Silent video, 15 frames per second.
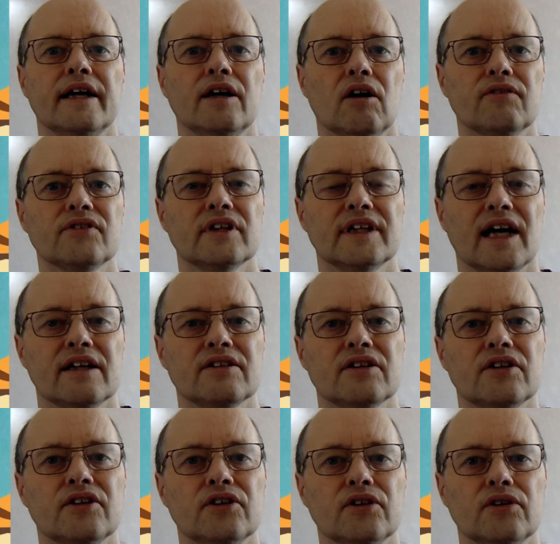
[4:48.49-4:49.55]
He often had
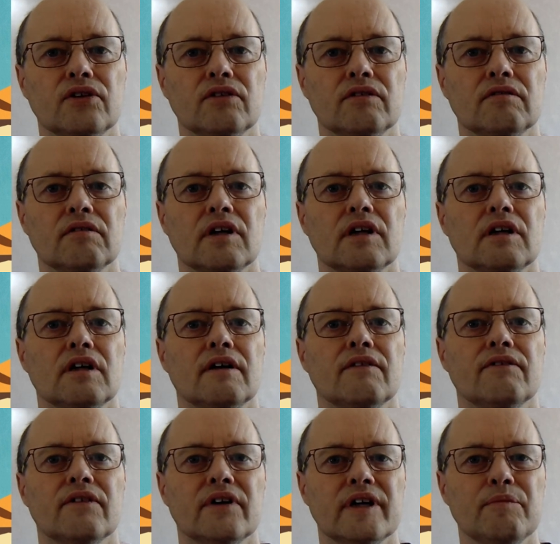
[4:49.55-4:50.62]
to do
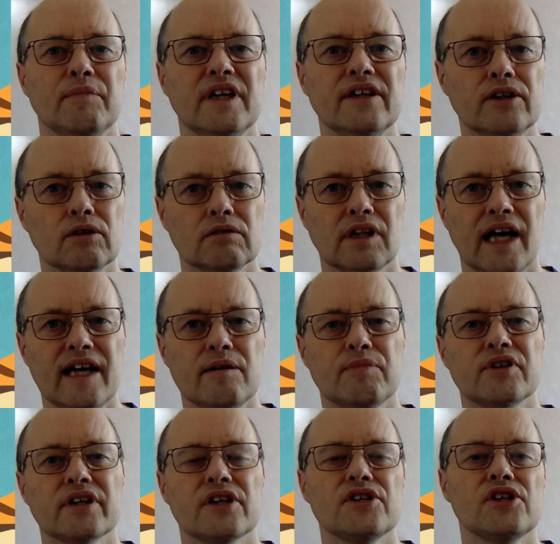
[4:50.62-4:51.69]
very menial
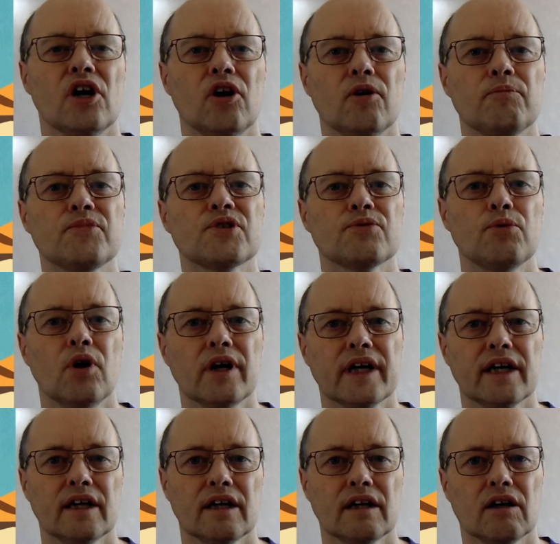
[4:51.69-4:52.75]
labouring jobs,
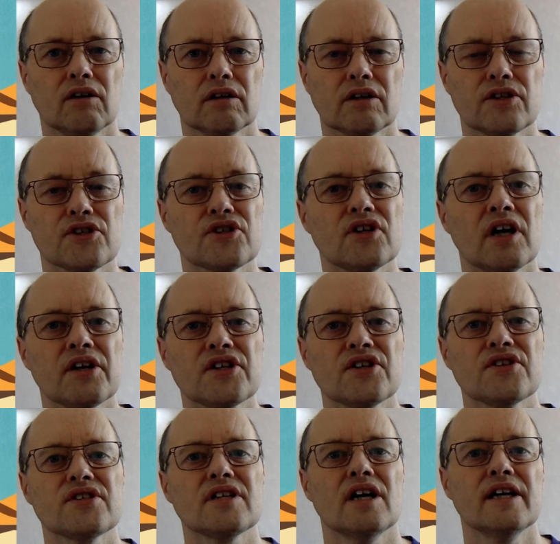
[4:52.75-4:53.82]
working on
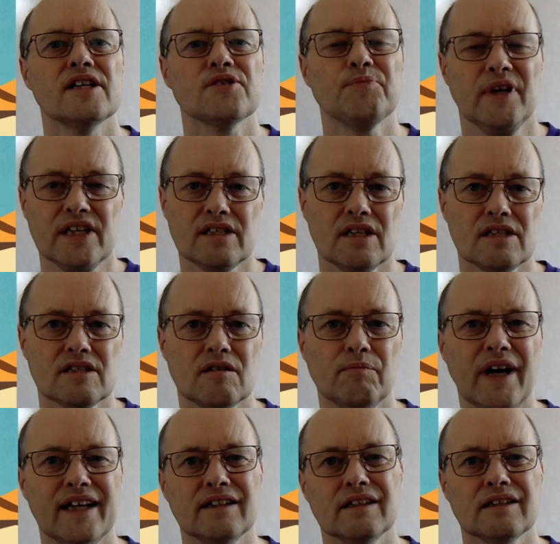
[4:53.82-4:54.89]
construction sites, mixing
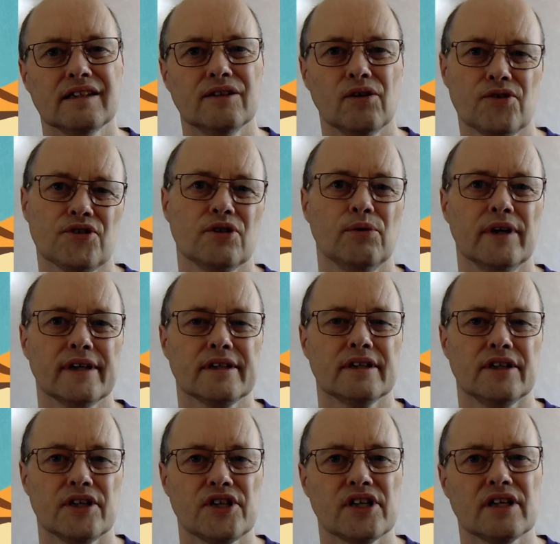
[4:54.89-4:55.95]
cement. He also
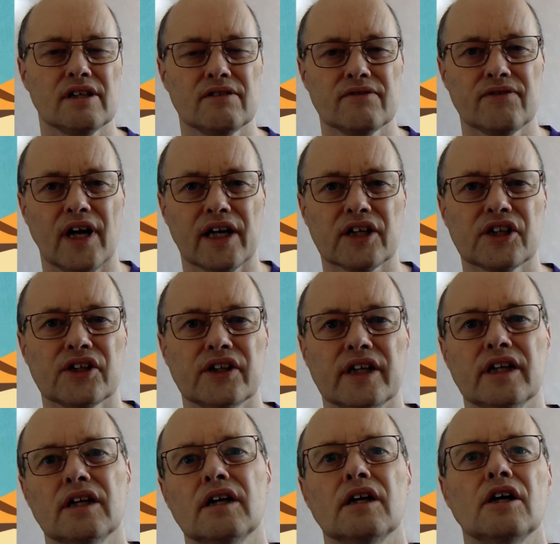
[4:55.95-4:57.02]
worked in a chicken
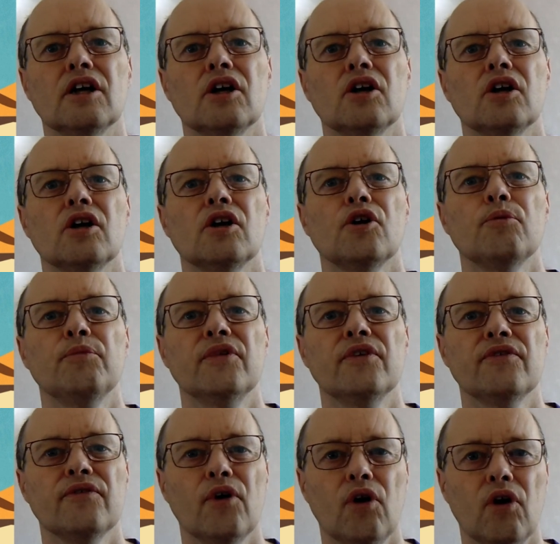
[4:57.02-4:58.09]
factory
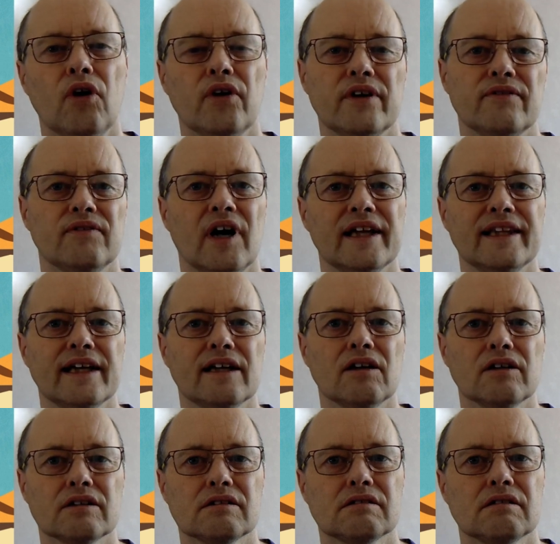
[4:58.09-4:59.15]
before he finally
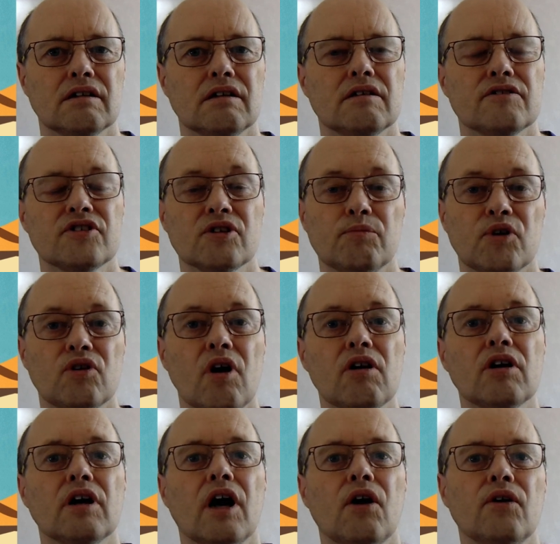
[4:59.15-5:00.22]
got to
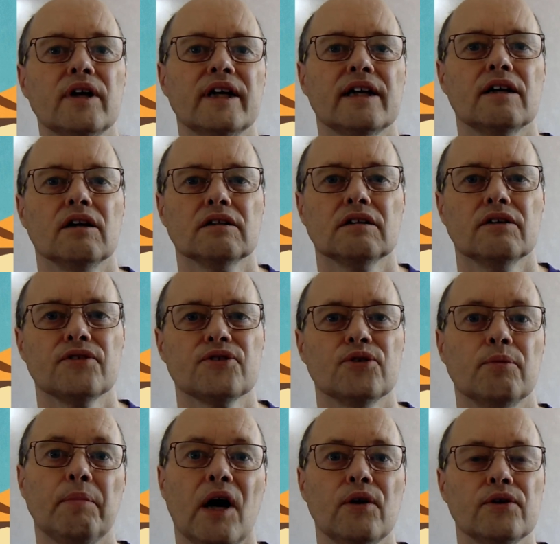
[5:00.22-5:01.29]
Morocco and he got
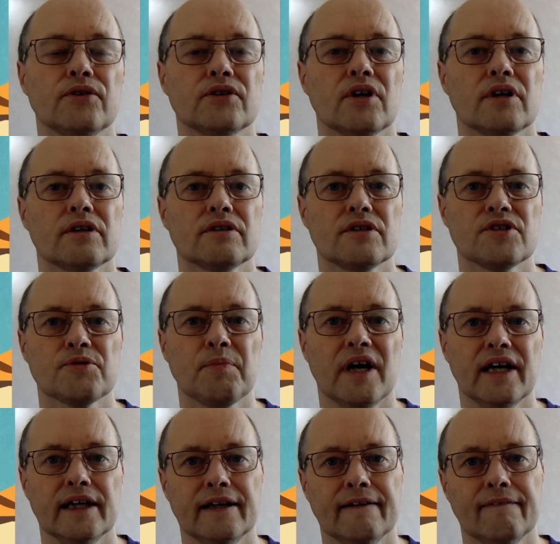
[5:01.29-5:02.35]
onto a boat to
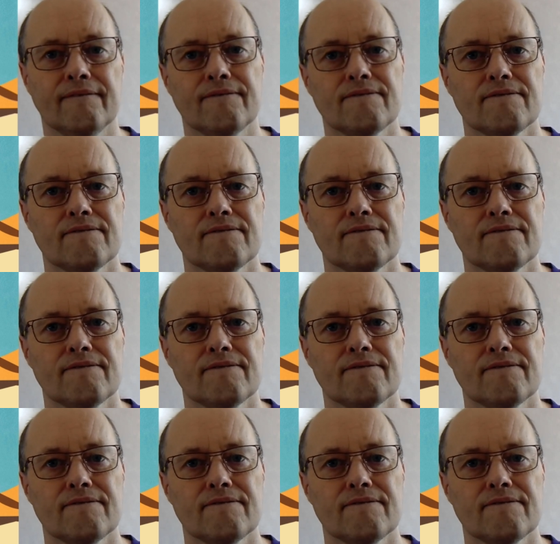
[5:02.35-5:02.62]
Spain.